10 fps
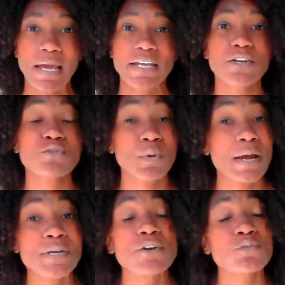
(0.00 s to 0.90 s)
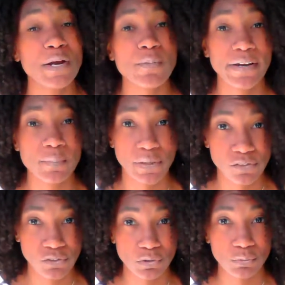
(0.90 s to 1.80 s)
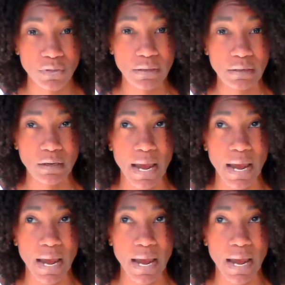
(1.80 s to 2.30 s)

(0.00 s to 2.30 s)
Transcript: Here's what I recommend to you that